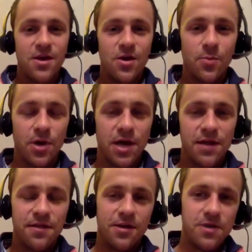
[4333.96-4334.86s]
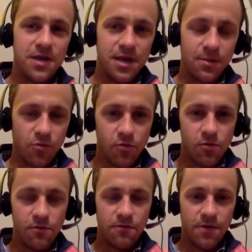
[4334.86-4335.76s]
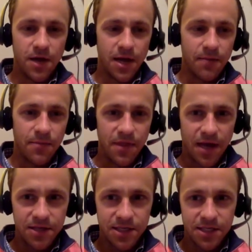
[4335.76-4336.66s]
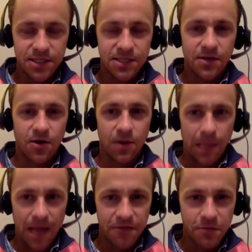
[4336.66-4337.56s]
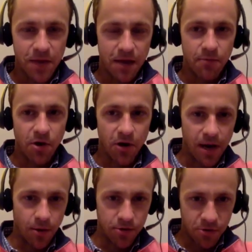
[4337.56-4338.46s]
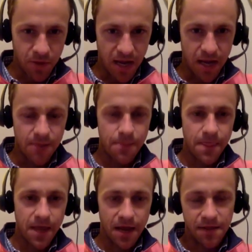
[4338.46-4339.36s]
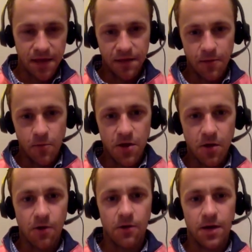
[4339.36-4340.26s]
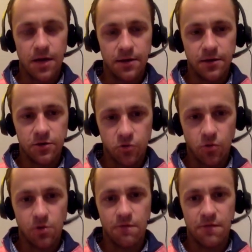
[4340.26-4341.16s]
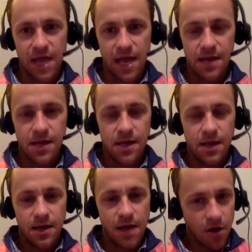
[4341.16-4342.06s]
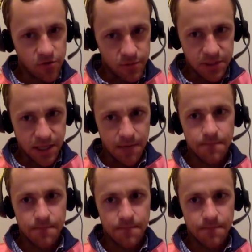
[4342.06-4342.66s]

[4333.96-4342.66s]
But I think we can improve um, not just our lifespan, but our health span. And I think that we are in control of that. Not one hundred percent,